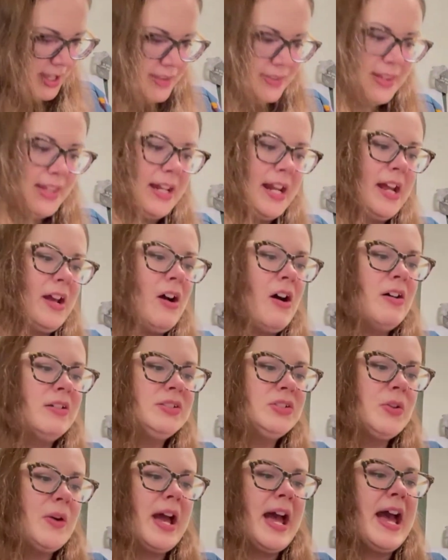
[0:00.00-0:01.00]
Then I
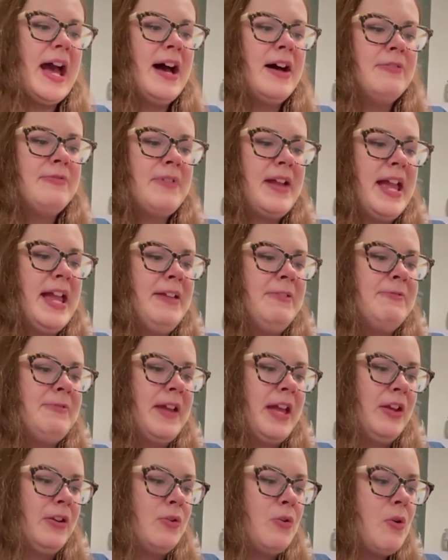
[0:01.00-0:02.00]
also have a
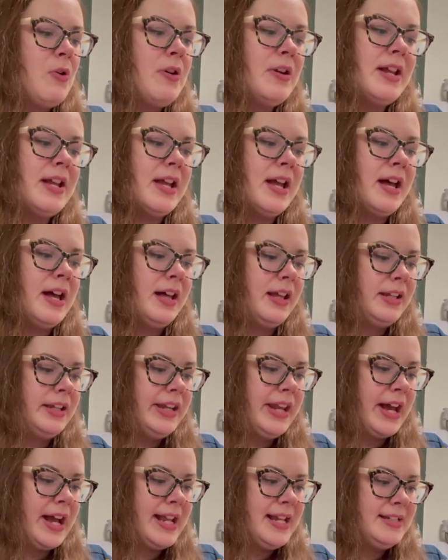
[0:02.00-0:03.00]
Fangoria
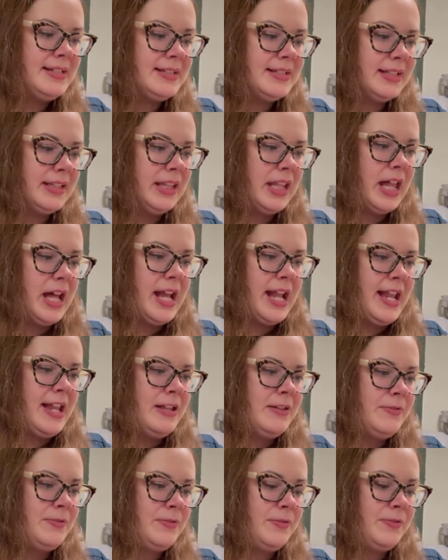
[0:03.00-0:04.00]

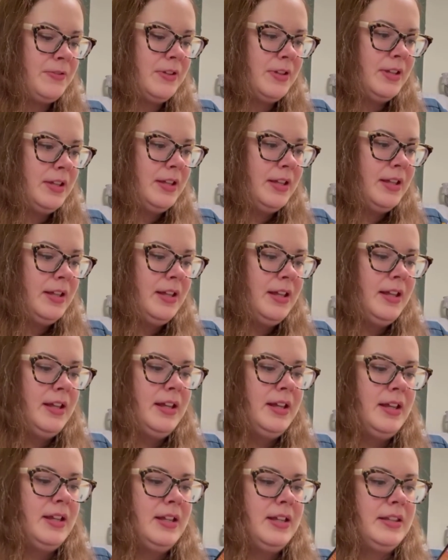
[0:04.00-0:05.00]
Nightlife
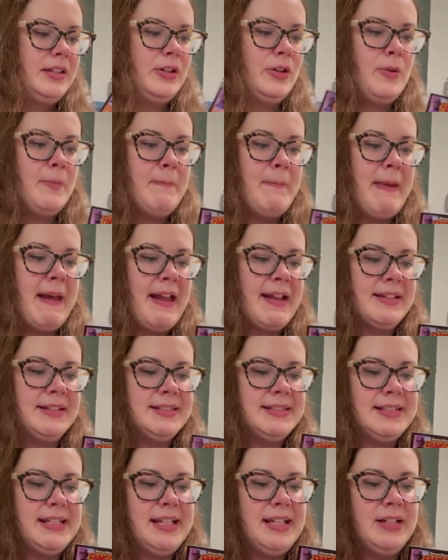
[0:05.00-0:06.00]
little
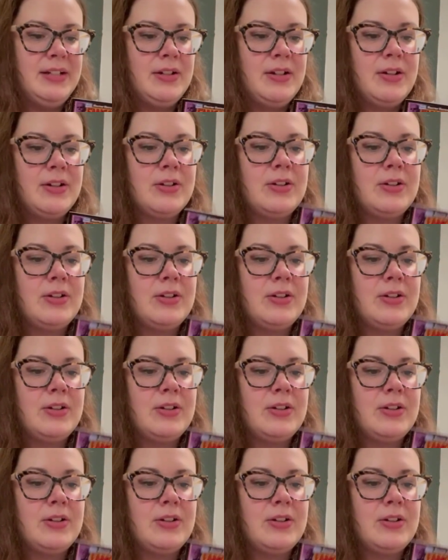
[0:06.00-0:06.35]
magazine